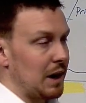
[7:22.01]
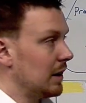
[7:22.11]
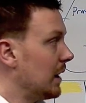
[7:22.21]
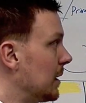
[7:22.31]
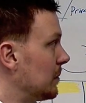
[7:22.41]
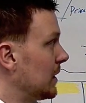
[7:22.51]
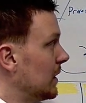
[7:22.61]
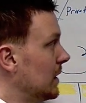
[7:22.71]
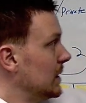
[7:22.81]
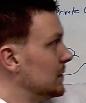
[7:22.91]
paradigm,
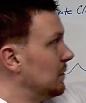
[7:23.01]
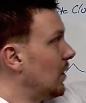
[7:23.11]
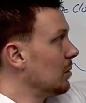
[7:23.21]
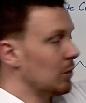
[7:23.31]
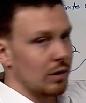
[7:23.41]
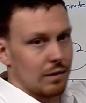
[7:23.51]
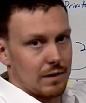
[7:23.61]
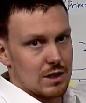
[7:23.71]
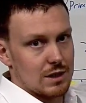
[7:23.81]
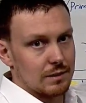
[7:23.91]
is far more
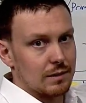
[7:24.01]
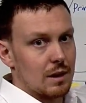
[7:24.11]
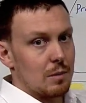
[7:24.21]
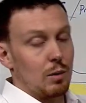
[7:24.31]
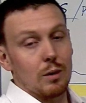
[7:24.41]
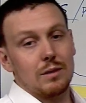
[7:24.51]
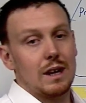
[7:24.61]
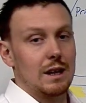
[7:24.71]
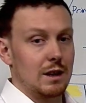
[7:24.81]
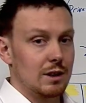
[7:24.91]
efficient both
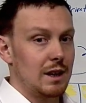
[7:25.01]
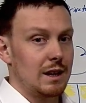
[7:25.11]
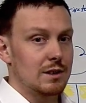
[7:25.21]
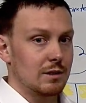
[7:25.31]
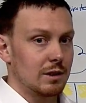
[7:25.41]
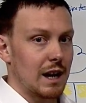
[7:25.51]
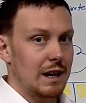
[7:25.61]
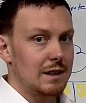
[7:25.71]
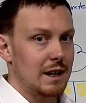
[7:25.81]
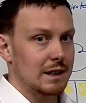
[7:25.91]
in an internal
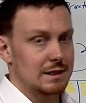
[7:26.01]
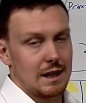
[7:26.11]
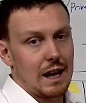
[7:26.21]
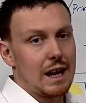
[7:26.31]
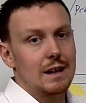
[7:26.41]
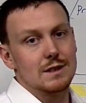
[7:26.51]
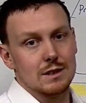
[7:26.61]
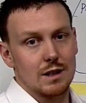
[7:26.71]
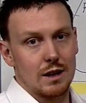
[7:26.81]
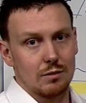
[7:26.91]
context and as a
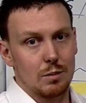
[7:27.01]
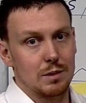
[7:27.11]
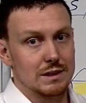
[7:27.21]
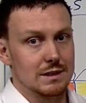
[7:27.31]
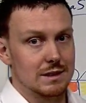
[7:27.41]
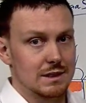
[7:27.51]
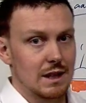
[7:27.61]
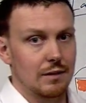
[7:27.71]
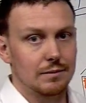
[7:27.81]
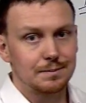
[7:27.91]
software business itself.